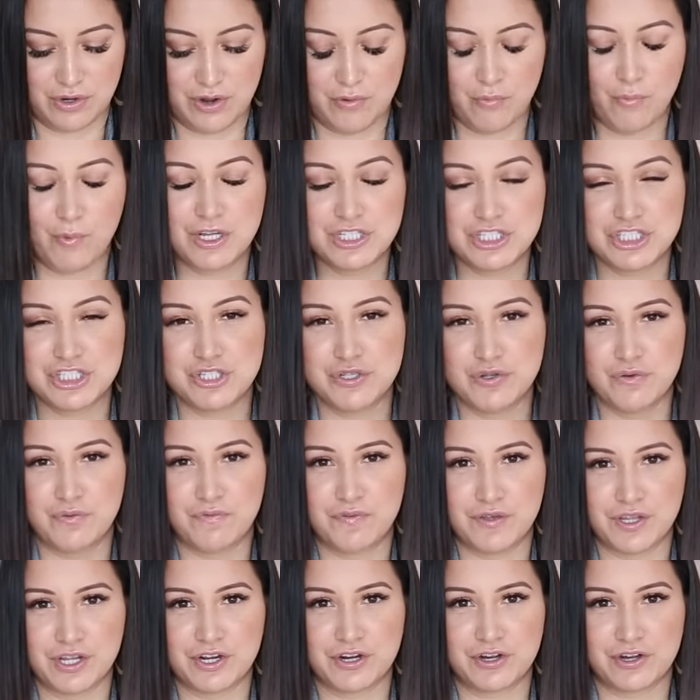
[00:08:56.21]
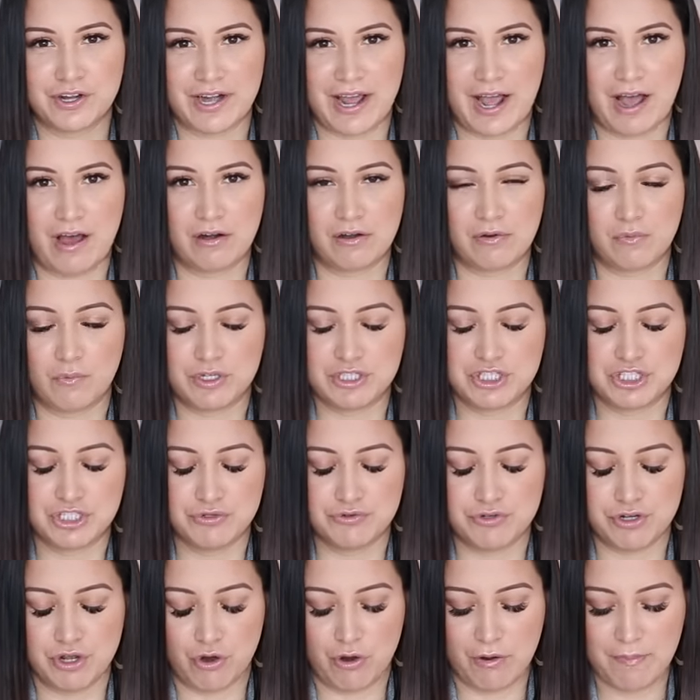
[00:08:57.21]
once you figure it out and once
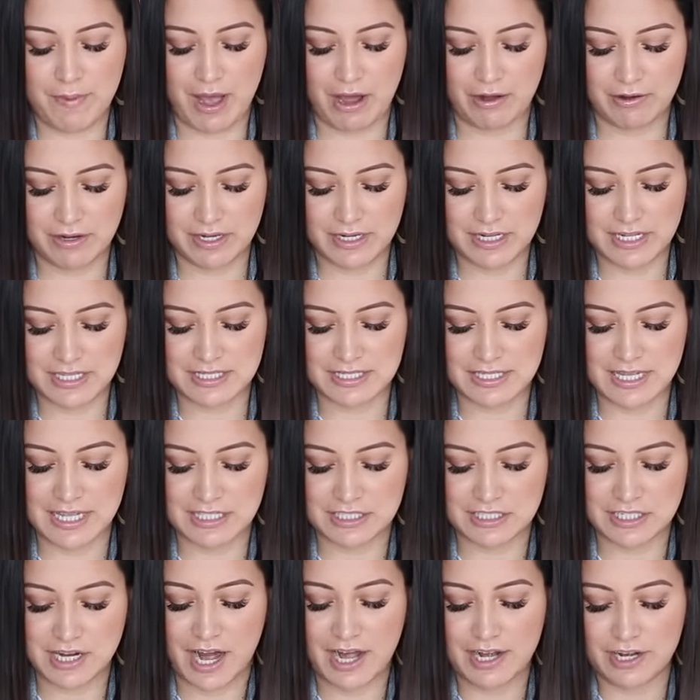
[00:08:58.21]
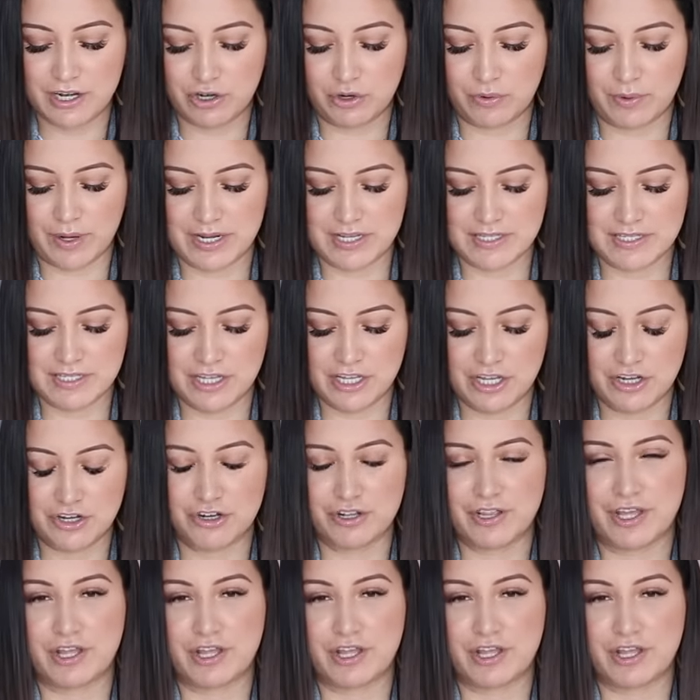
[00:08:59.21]
you know about it, it's kind of crazy and you're